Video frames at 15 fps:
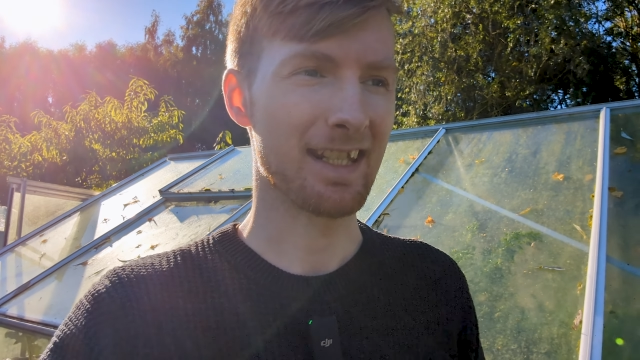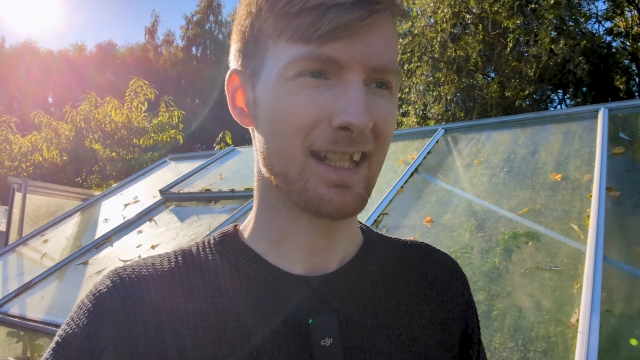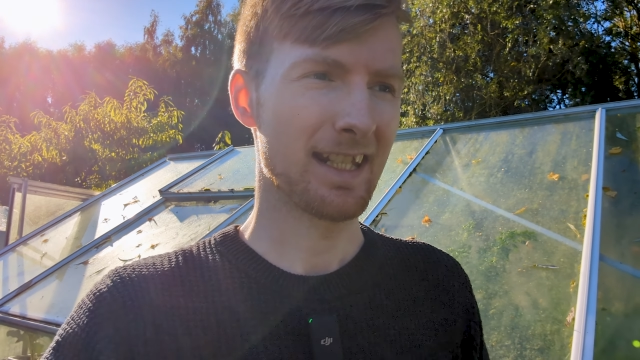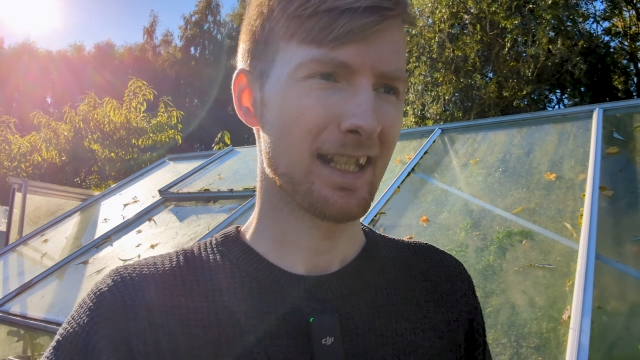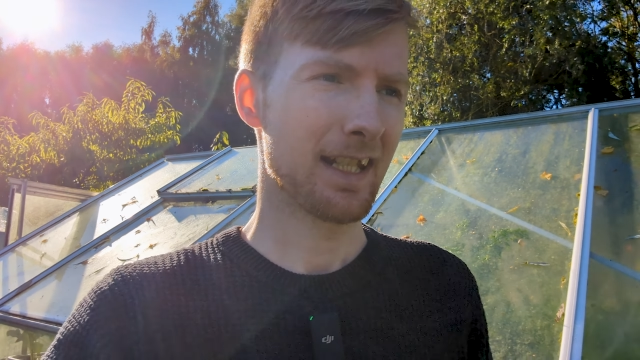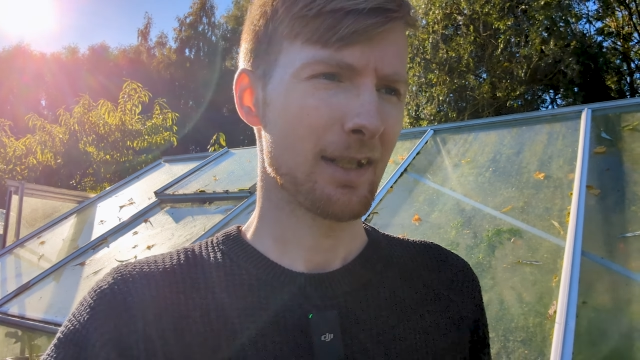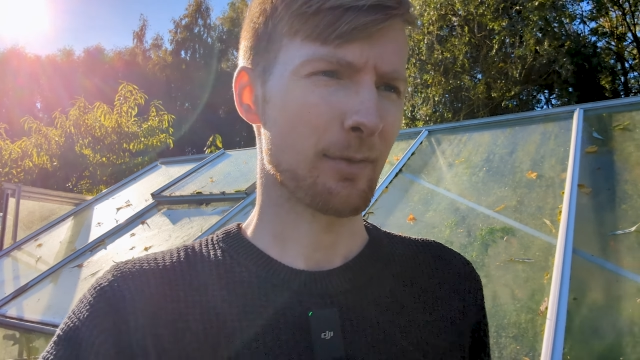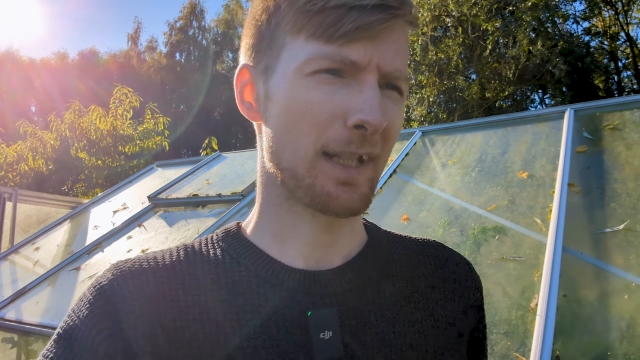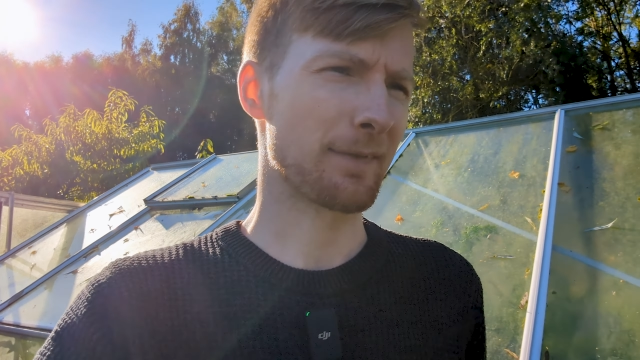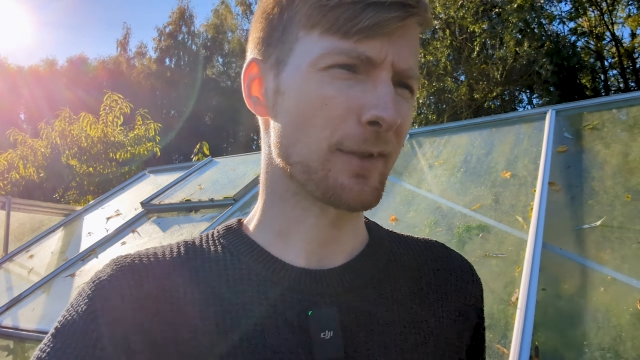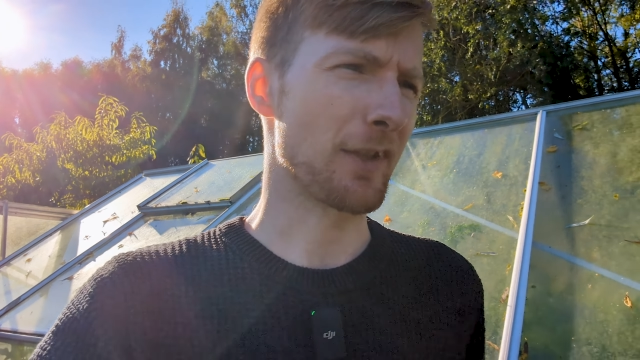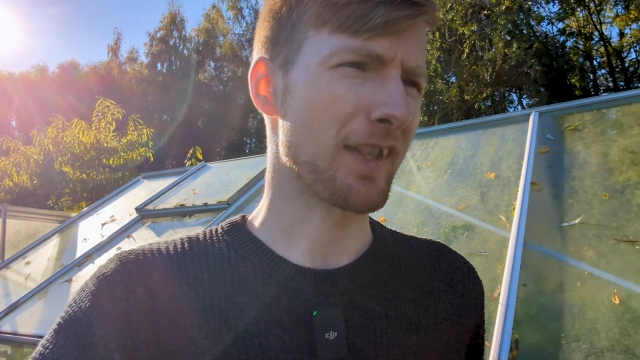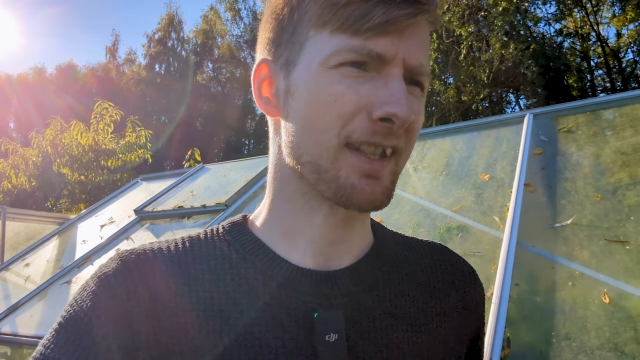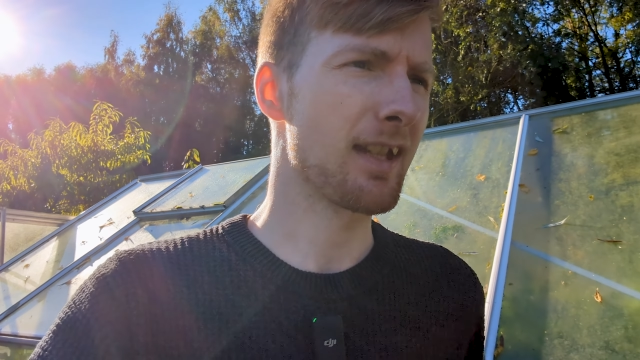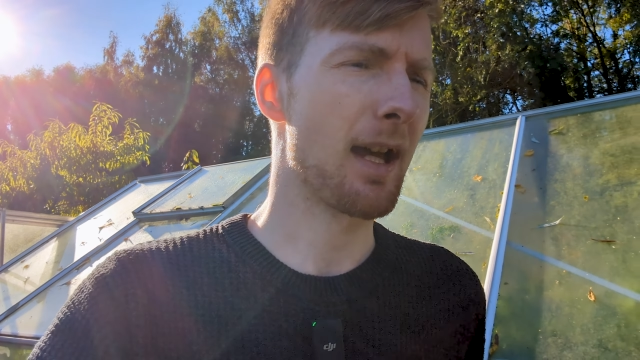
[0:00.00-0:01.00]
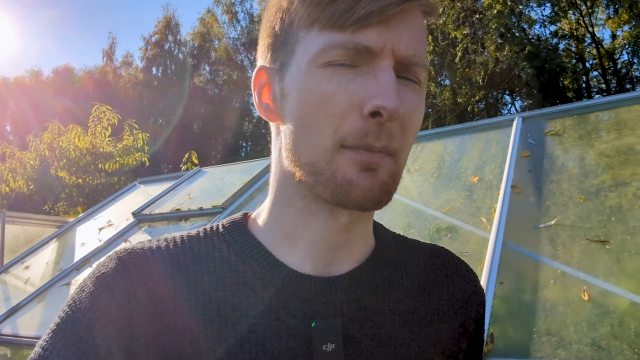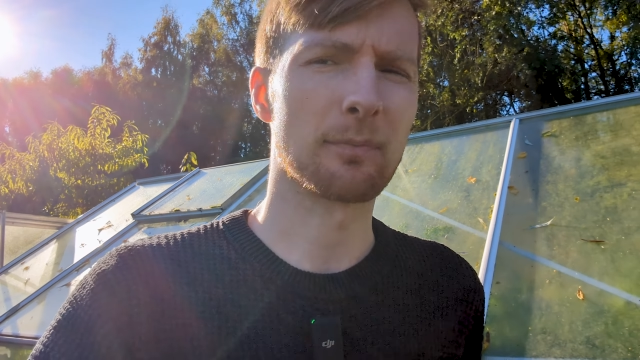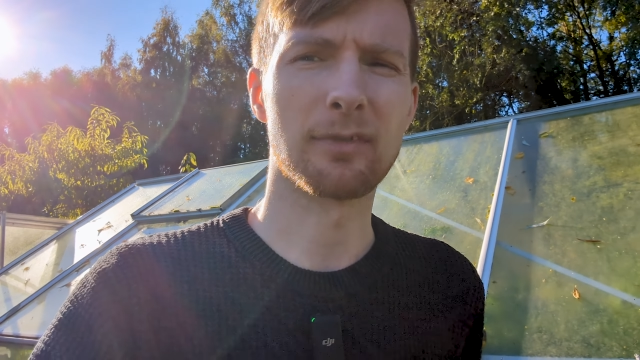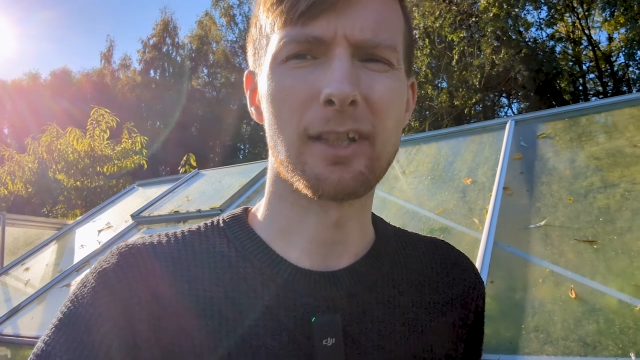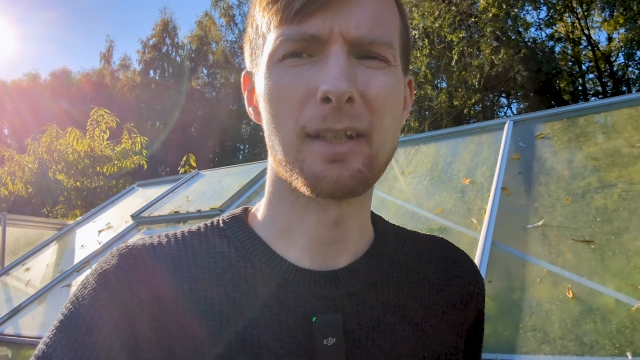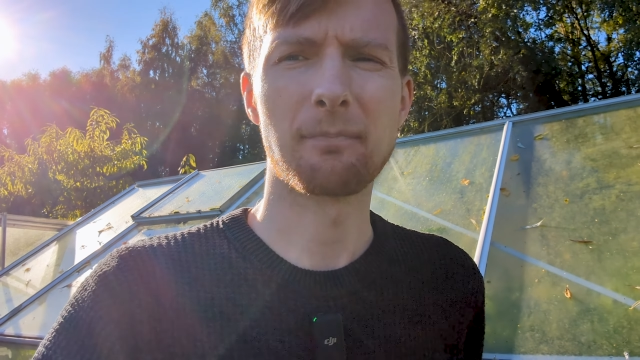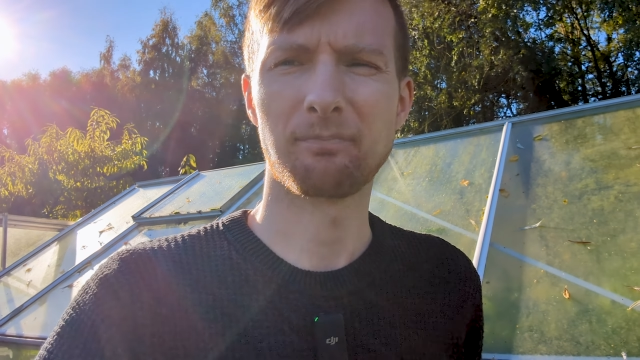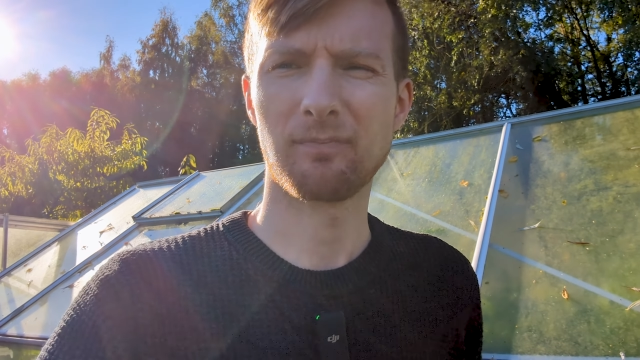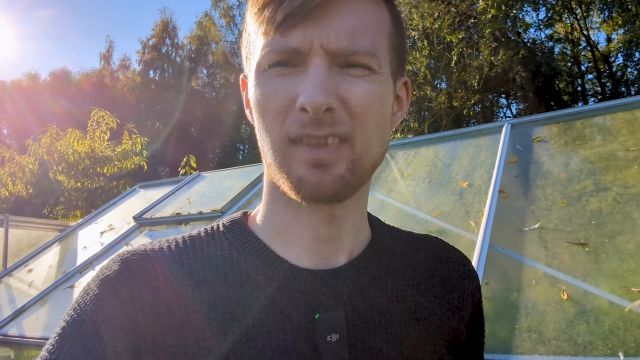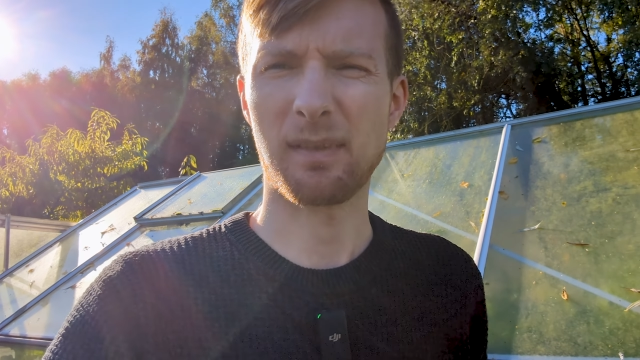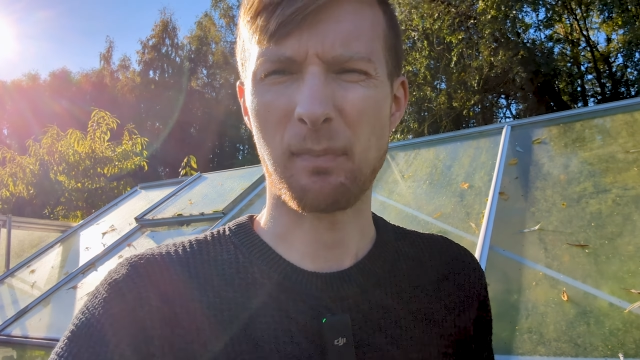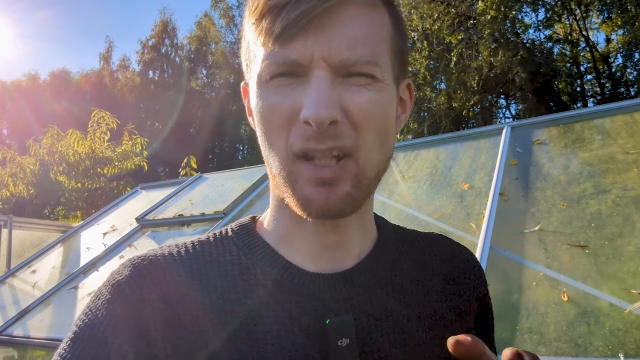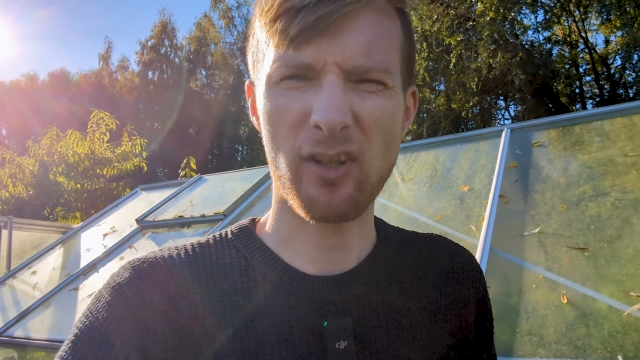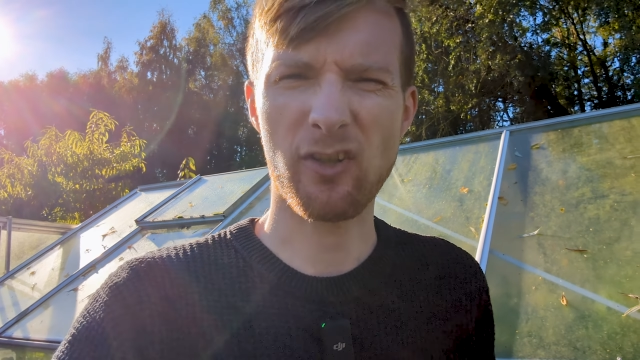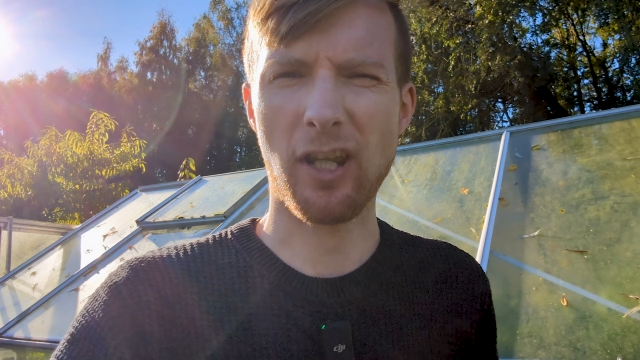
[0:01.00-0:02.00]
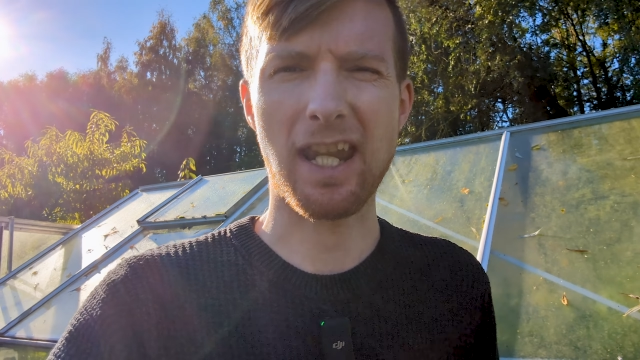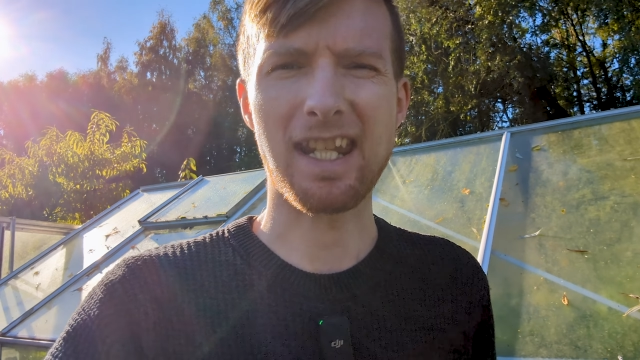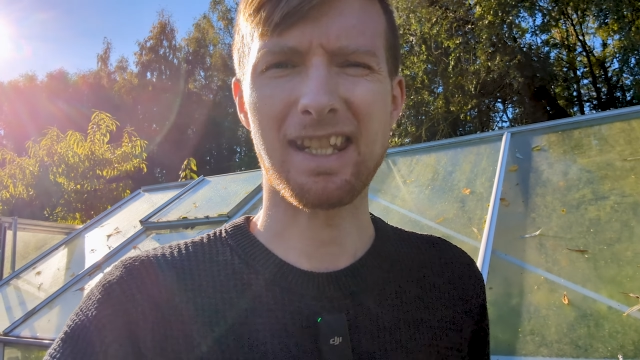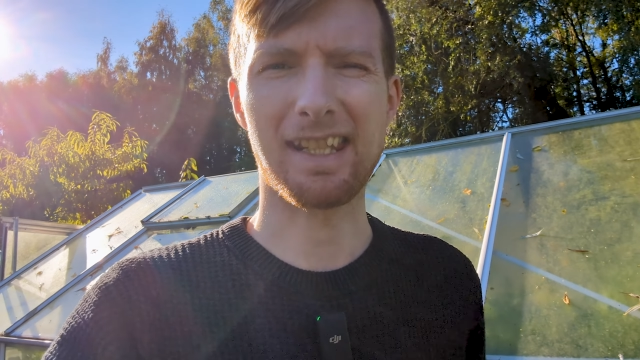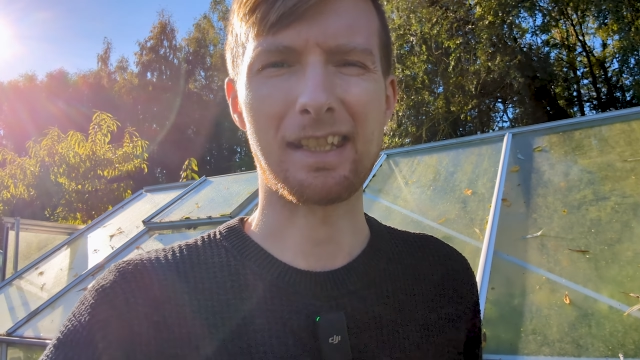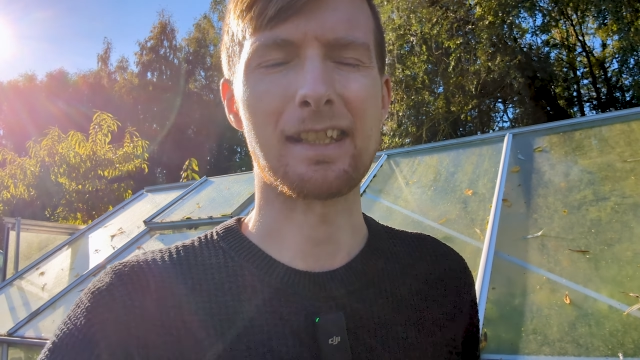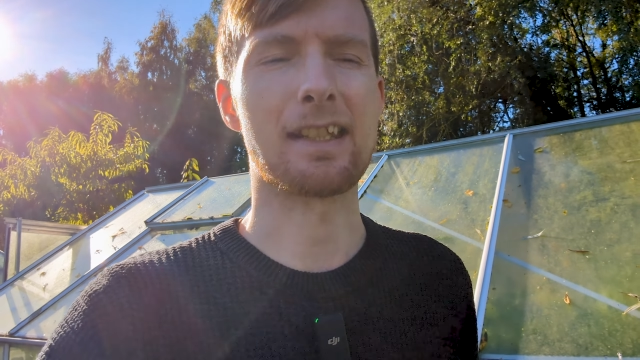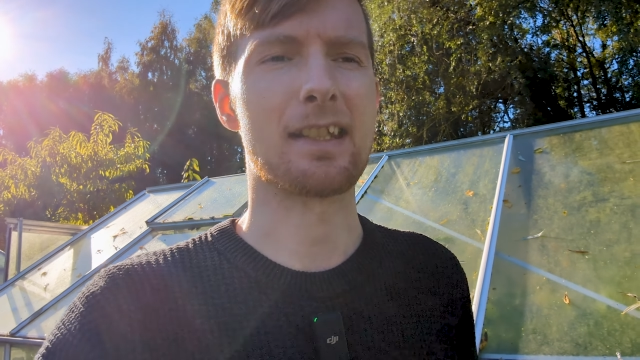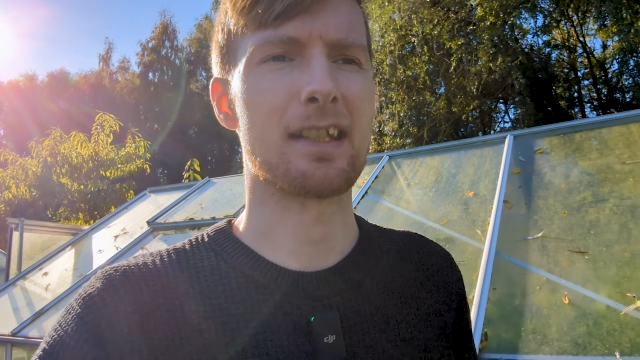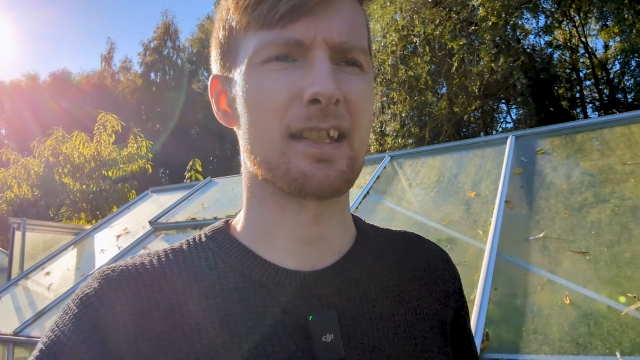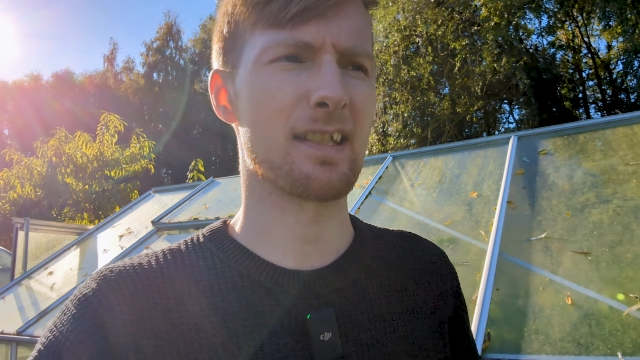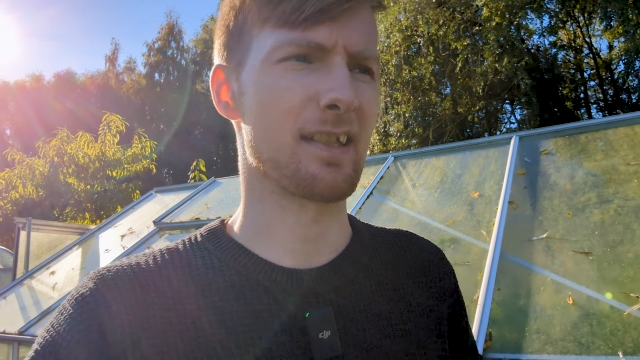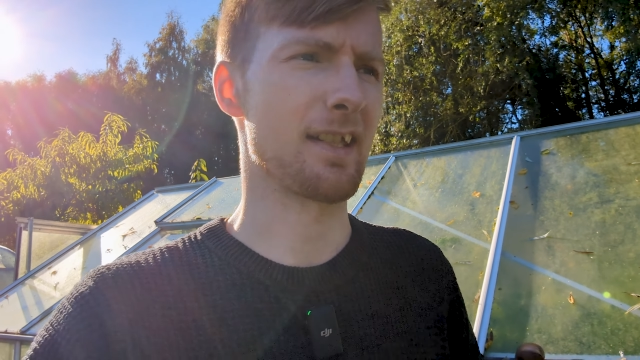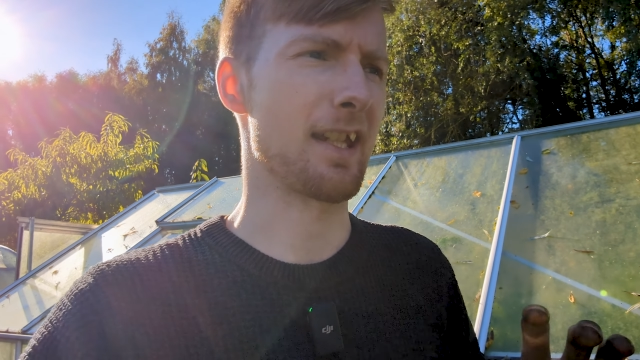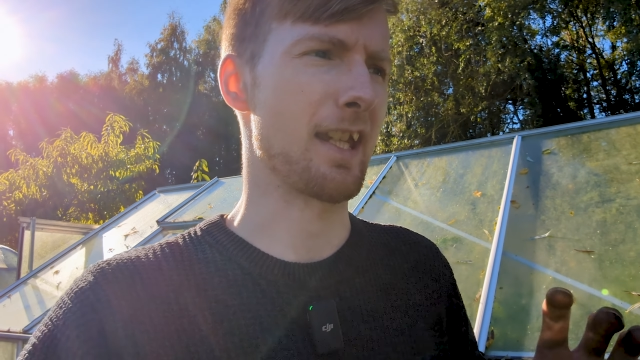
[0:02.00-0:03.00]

When I've got the camera, it's a bit shaky, and it's I